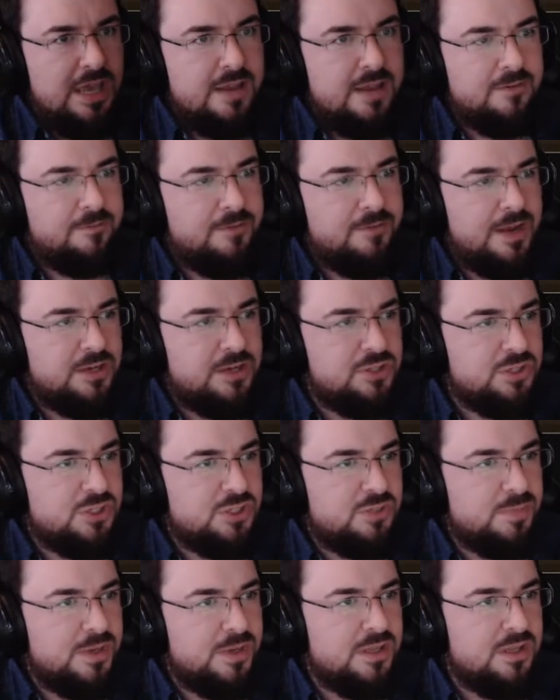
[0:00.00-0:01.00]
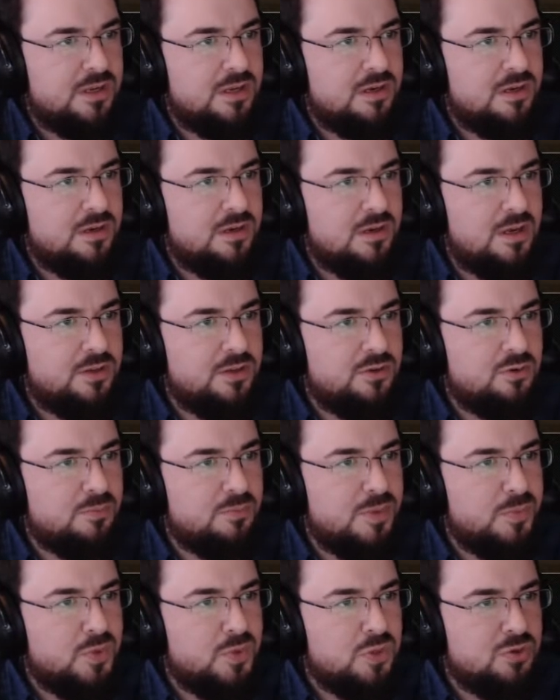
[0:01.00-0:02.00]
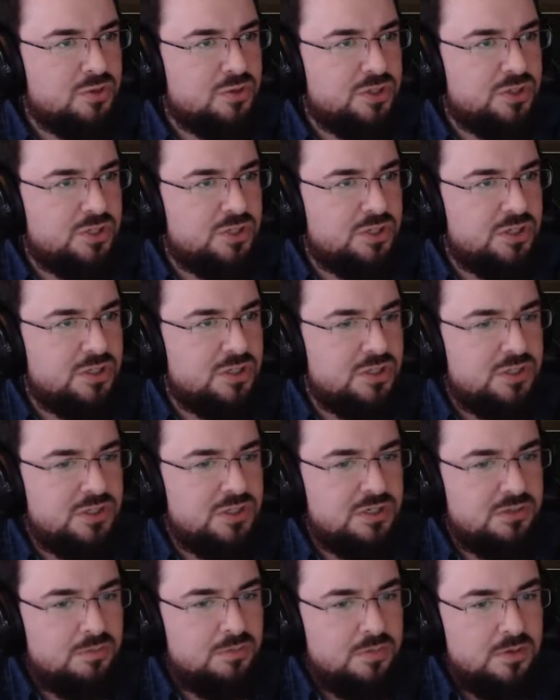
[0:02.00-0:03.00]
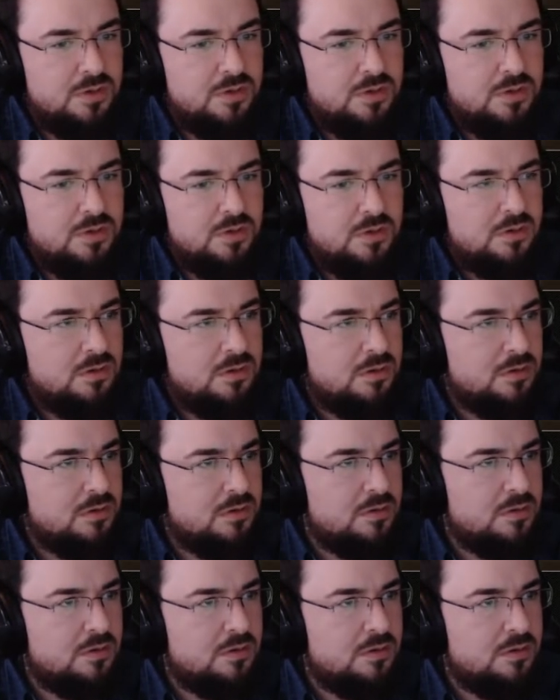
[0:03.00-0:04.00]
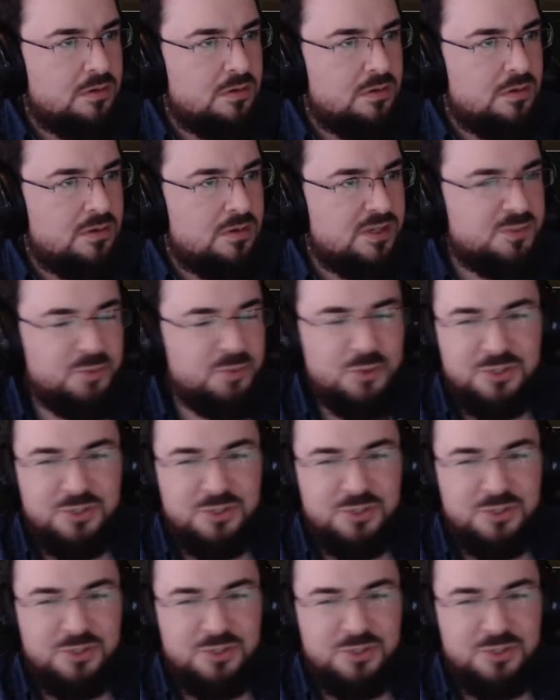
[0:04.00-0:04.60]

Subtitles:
fascist by then, I don't know, maybe yours is just as easy. I suppose.